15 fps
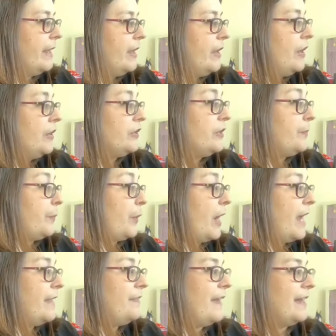You
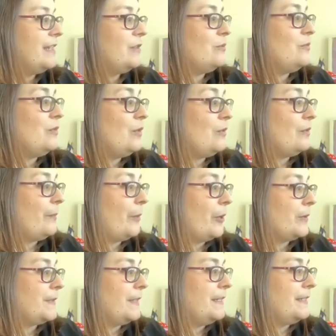prayed that you knew the
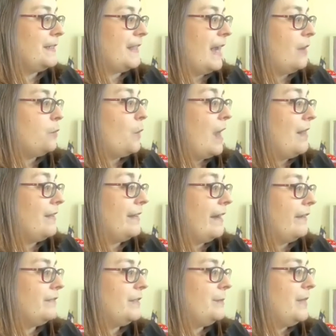person inside well
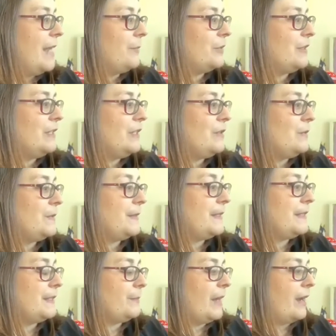enough to be able to use the
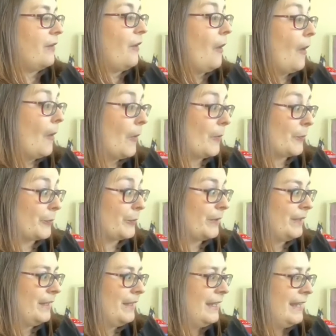spare hole.
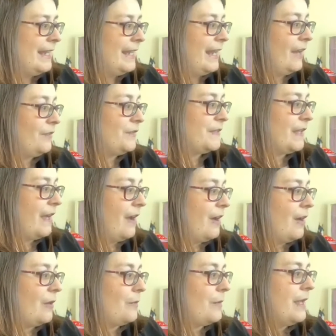If
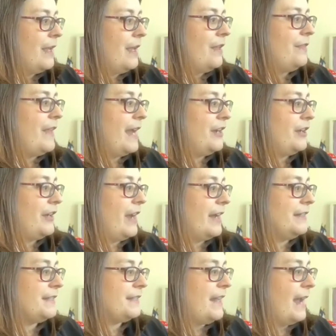so, they could
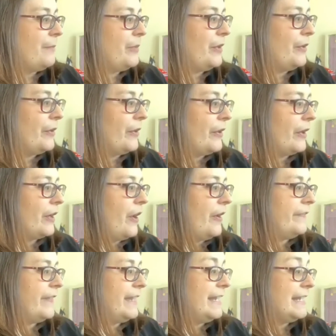unsnap the hook on
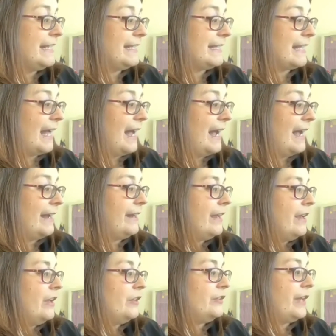the inside
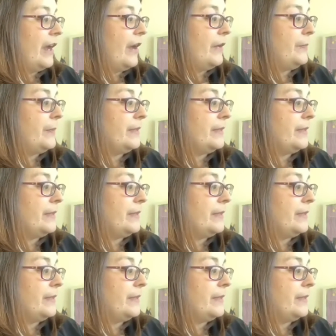to open the